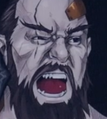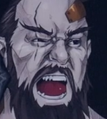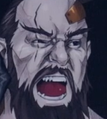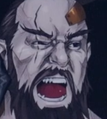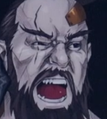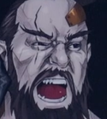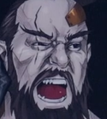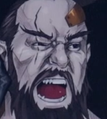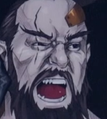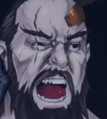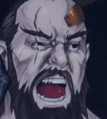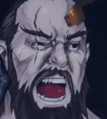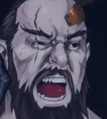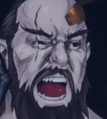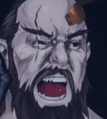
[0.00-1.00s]

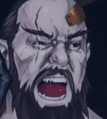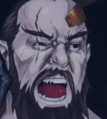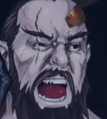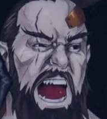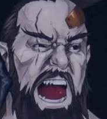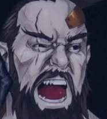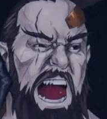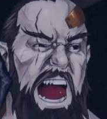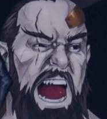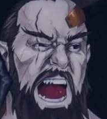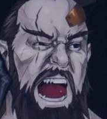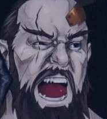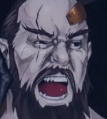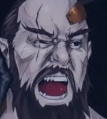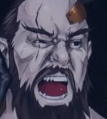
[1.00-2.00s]

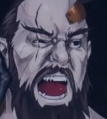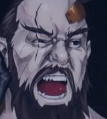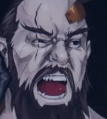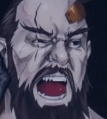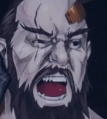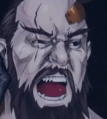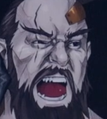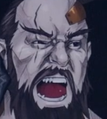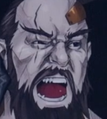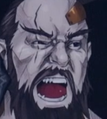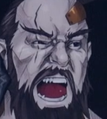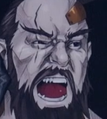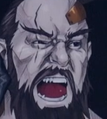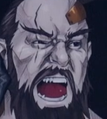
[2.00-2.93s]
This person isn't speaking.